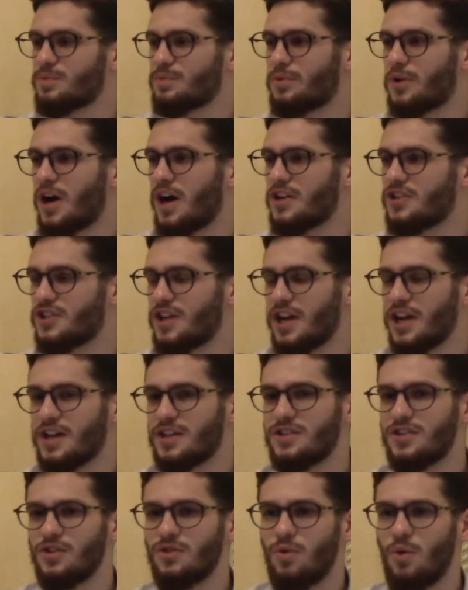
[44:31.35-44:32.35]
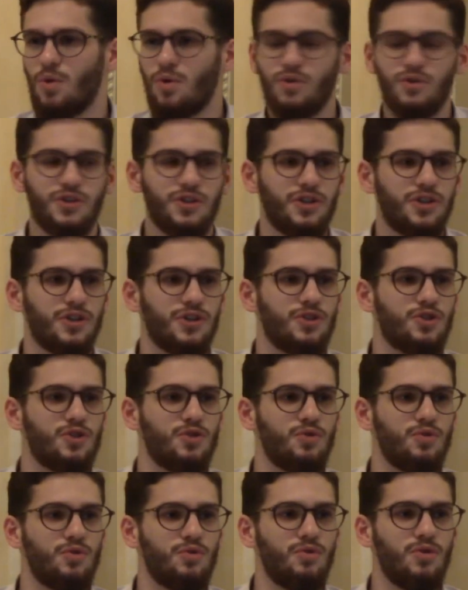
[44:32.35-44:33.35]
project in order
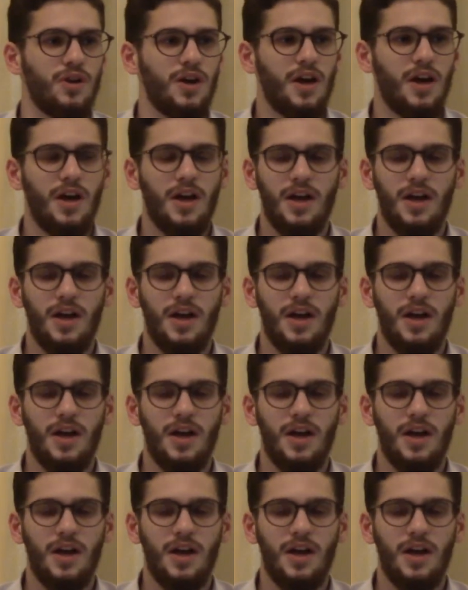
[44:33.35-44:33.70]
to,